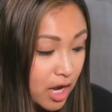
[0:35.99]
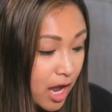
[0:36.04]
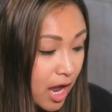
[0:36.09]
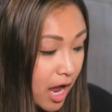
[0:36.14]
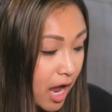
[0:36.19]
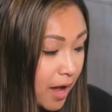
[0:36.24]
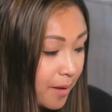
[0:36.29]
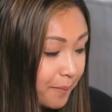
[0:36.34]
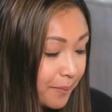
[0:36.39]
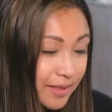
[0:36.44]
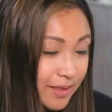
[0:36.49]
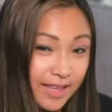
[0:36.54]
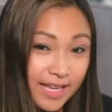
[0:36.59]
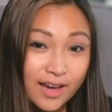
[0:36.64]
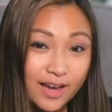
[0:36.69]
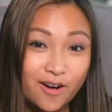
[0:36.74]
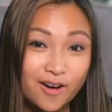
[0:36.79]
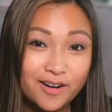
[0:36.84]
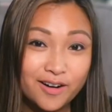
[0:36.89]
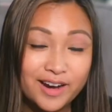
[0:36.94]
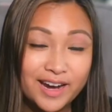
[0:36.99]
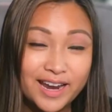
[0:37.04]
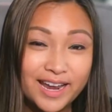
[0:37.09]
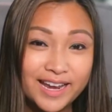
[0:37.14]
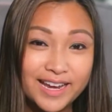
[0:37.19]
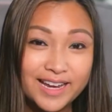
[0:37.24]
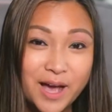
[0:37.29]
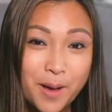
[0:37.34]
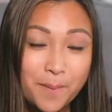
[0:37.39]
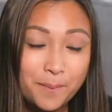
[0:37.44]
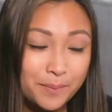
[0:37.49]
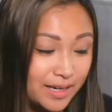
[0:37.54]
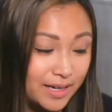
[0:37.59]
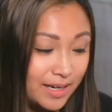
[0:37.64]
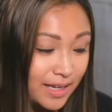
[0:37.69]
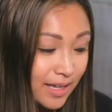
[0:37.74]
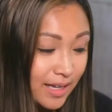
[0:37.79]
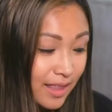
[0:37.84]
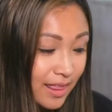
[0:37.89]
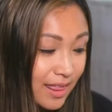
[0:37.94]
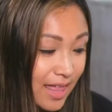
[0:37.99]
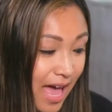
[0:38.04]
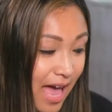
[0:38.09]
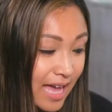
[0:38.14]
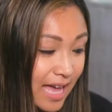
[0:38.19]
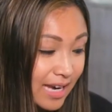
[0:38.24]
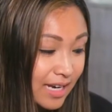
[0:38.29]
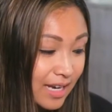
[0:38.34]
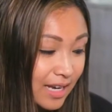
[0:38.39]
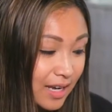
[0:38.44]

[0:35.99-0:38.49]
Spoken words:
But they are a company that